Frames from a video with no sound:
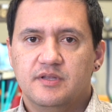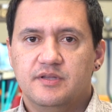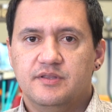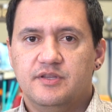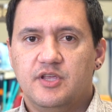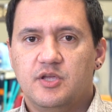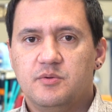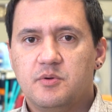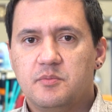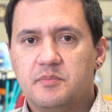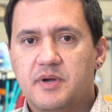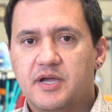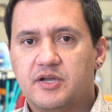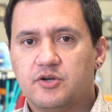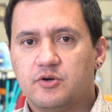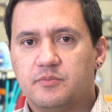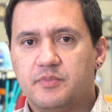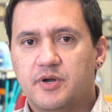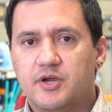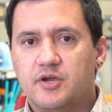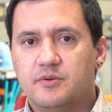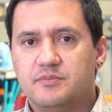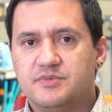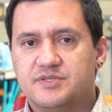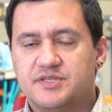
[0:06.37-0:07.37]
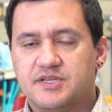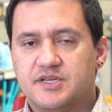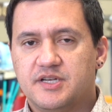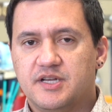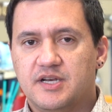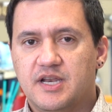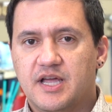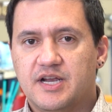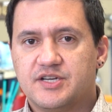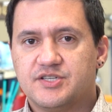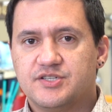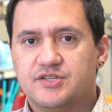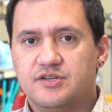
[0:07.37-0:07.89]
The human microbiome is a
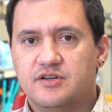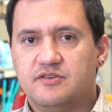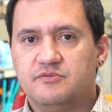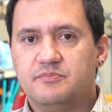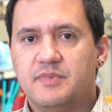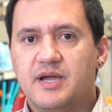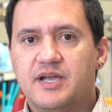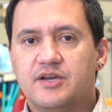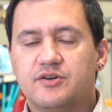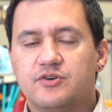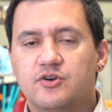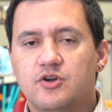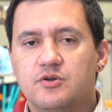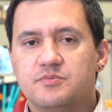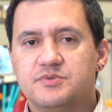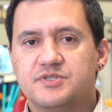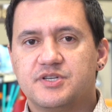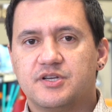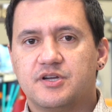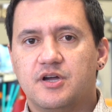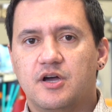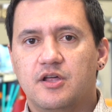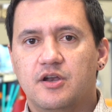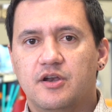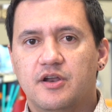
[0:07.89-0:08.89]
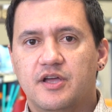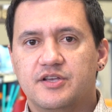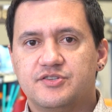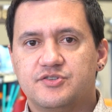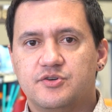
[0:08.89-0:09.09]
collection of microbes that colonize